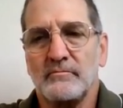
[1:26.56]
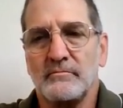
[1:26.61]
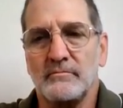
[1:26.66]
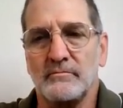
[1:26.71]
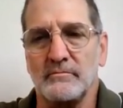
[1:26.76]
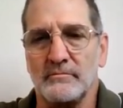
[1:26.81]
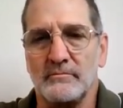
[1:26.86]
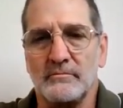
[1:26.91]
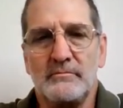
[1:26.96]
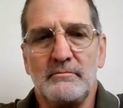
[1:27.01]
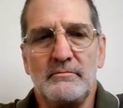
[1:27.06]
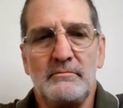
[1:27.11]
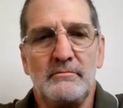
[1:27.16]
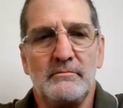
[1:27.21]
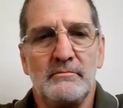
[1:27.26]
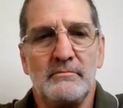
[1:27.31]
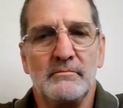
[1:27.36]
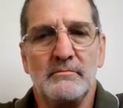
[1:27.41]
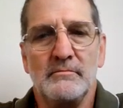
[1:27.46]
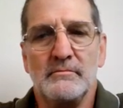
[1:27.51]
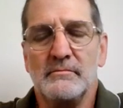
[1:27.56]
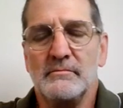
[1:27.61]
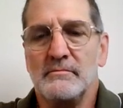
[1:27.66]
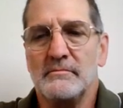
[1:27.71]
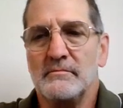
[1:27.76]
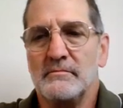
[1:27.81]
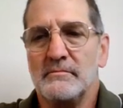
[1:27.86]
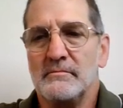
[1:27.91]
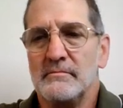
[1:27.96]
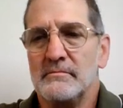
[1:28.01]

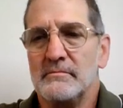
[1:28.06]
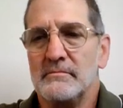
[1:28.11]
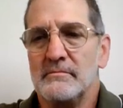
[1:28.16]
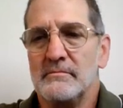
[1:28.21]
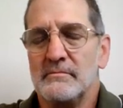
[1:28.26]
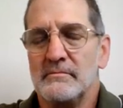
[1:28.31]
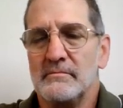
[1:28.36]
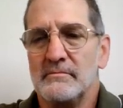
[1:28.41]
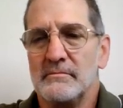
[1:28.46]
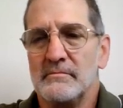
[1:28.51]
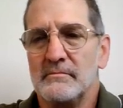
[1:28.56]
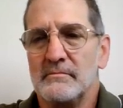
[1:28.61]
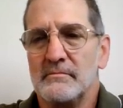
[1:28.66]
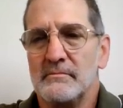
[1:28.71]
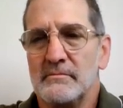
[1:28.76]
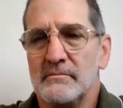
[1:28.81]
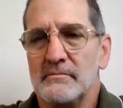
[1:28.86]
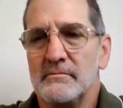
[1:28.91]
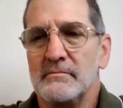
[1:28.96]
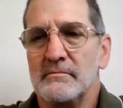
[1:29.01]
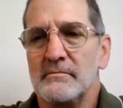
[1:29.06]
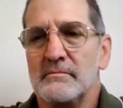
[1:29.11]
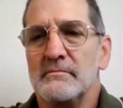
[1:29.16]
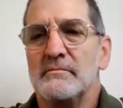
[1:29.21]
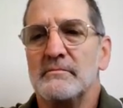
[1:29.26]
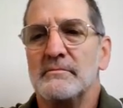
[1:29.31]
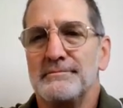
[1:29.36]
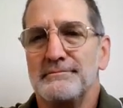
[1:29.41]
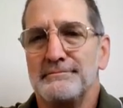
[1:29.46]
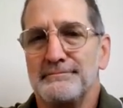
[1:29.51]

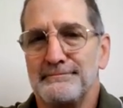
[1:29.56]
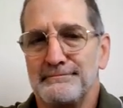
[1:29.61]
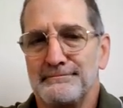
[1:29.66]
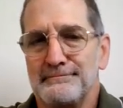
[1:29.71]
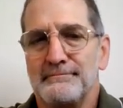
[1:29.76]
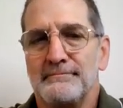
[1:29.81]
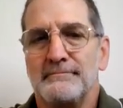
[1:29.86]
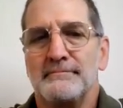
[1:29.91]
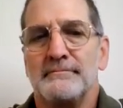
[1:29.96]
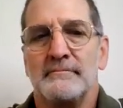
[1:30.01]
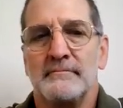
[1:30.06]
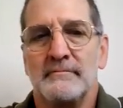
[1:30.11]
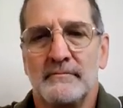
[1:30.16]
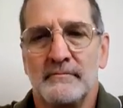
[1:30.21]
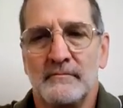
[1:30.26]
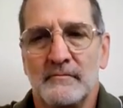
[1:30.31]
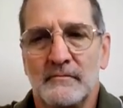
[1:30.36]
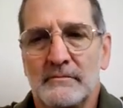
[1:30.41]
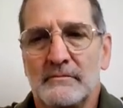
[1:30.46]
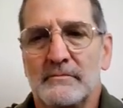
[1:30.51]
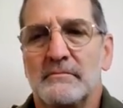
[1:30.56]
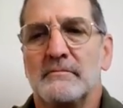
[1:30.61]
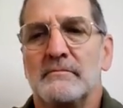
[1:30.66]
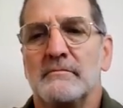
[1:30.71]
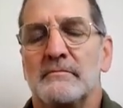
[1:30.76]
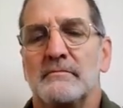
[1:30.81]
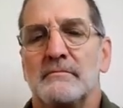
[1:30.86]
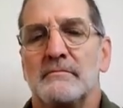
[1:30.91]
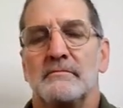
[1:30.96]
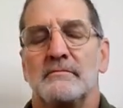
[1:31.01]

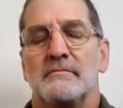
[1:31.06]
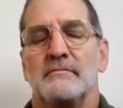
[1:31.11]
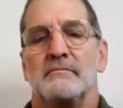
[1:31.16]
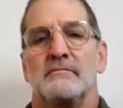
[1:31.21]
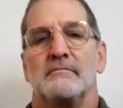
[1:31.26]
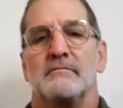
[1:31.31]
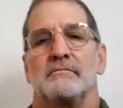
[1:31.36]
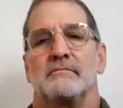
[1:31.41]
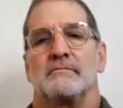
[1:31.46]
No words are spoken by the person on screen.